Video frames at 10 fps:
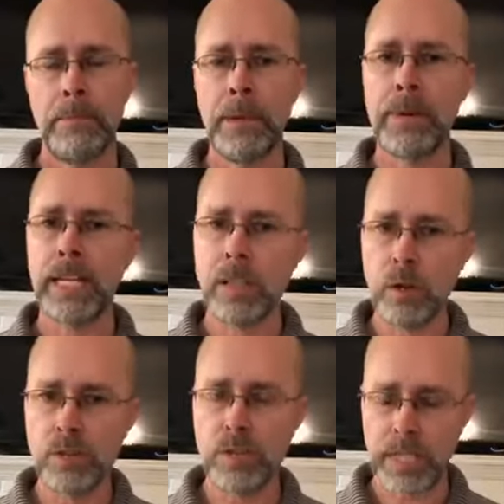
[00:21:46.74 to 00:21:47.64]
Remember, I
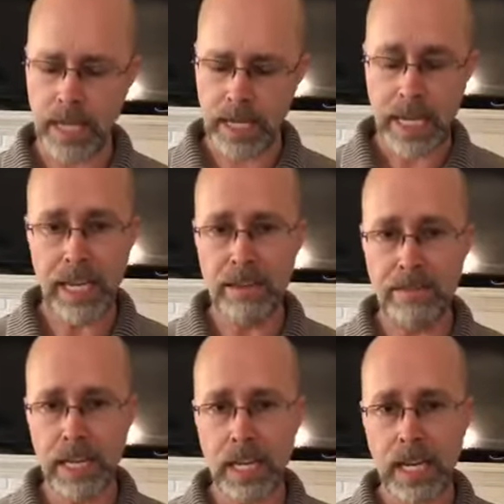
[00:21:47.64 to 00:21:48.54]
told you that
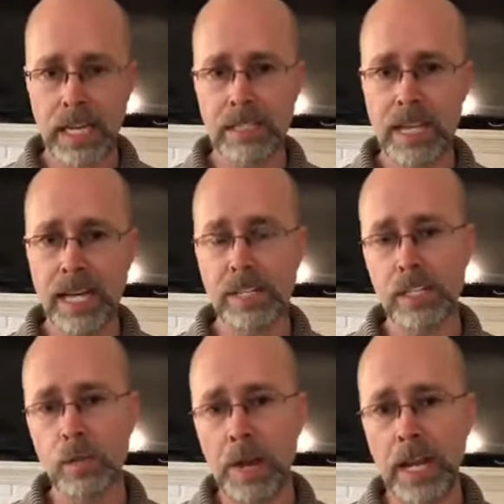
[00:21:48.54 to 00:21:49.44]
envy is not
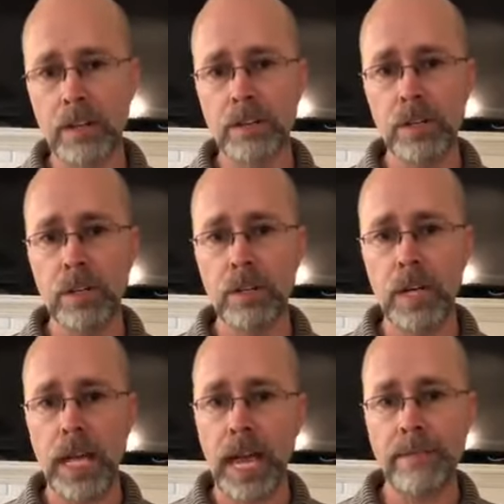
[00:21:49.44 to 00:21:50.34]
just a regular
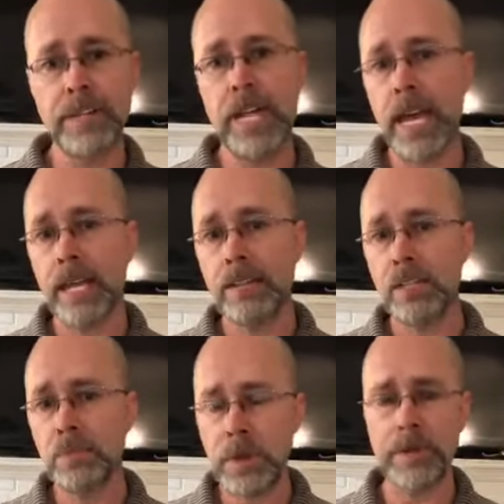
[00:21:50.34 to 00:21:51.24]
everyday
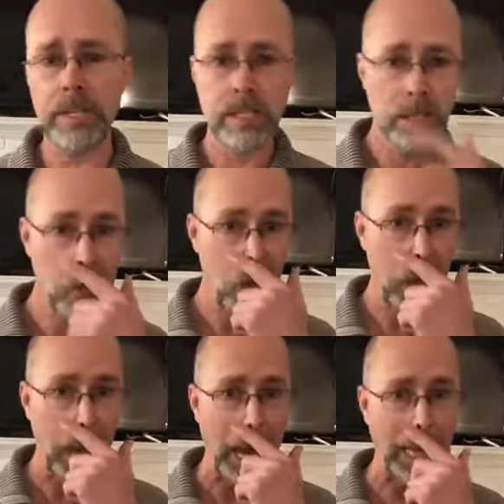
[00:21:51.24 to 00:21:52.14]
spirit.
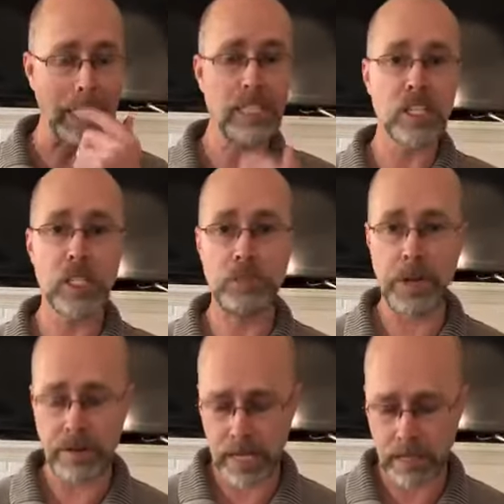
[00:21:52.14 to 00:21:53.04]
It's a
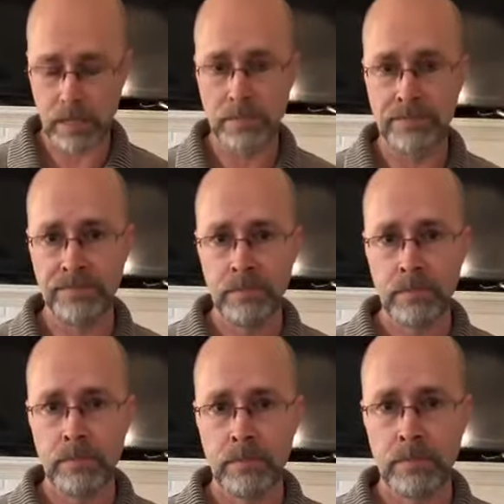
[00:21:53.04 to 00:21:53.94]
spirit
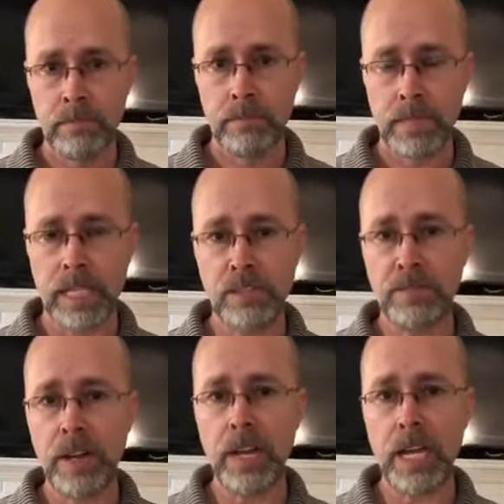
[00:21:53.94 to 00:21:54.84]
that's
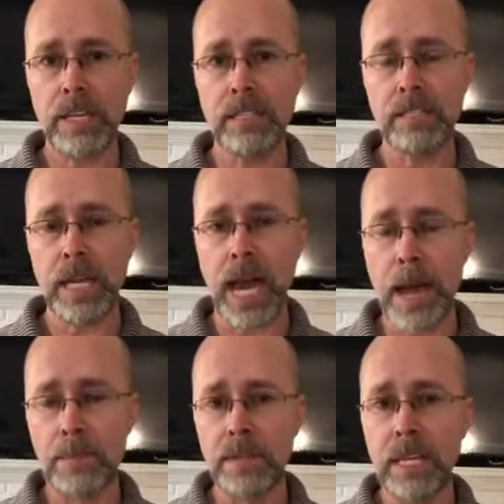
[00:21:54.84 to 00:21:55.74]
very, that's,
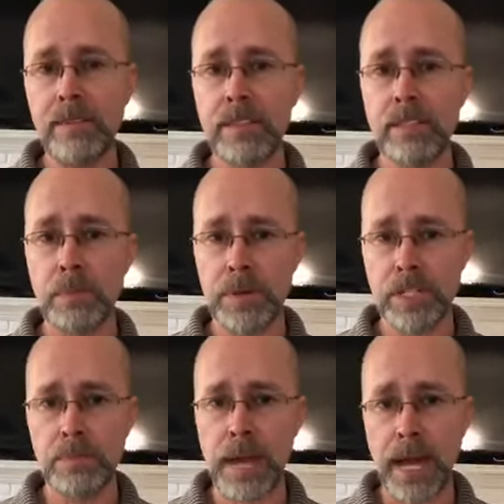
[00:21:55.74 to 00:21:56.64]
I believe, is a
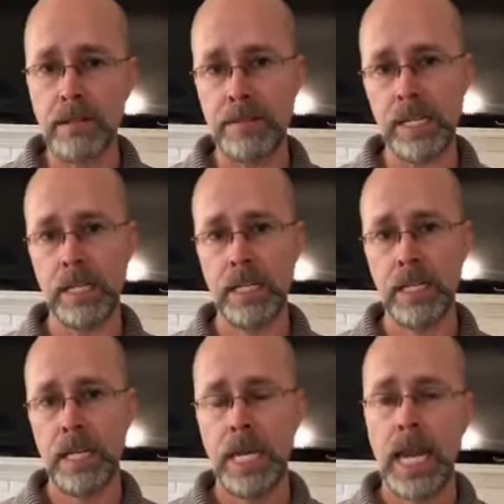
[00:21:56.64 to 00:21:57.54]
principality.
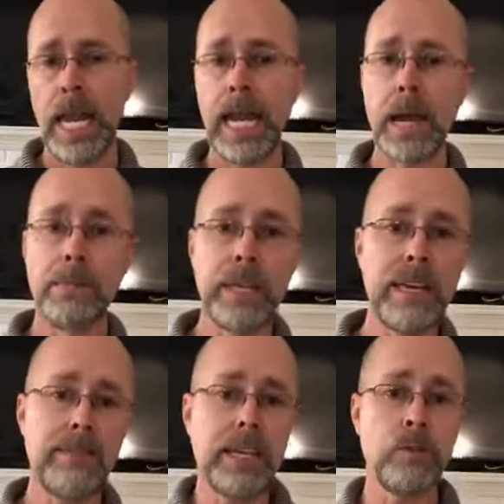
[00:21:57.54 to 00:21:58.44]
And I
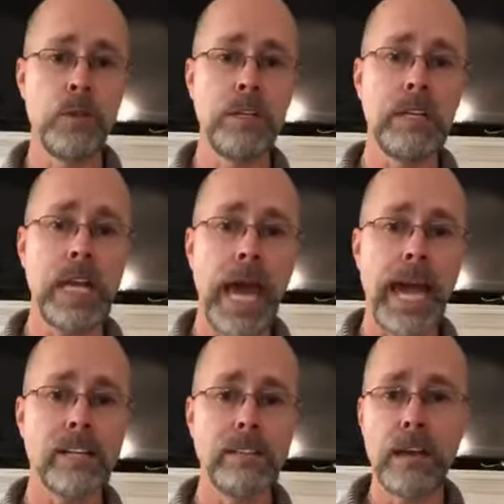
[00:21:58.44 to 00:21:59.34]
believe it really
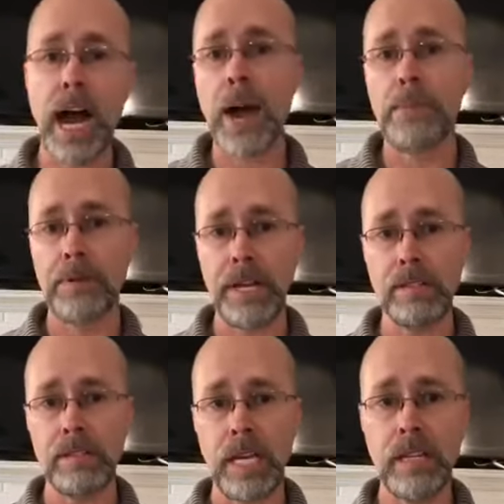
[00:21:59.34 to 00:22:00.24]
actually
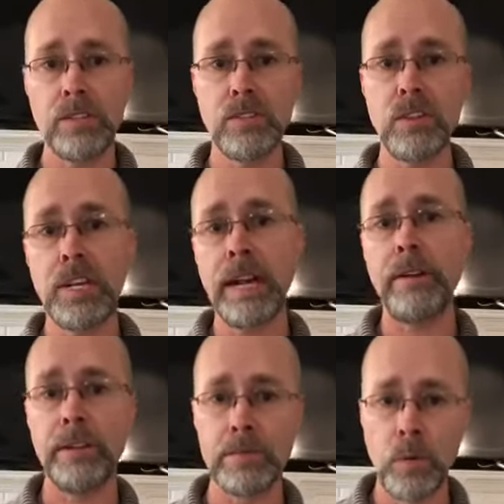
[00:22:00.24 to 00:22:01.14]
operates in certain
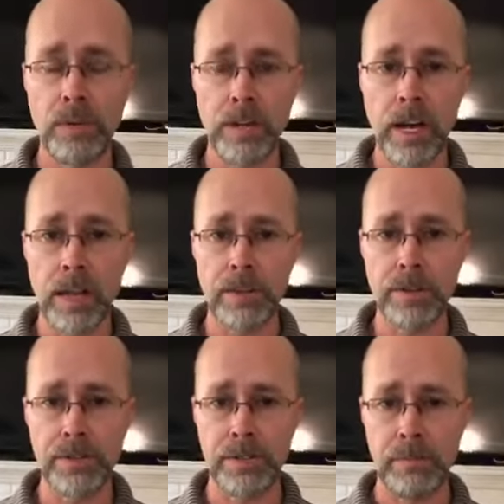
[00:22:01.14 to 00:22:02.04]
areas more than
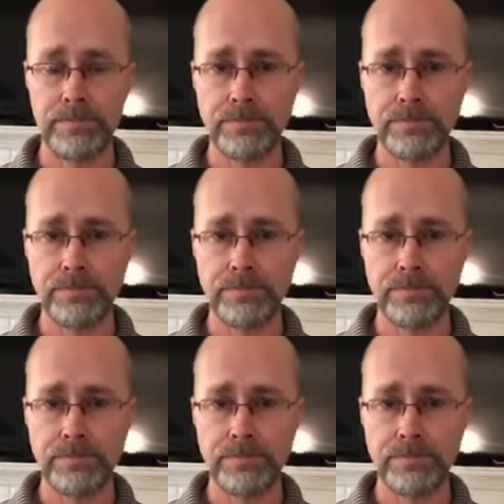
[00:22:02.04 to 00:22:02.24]
others.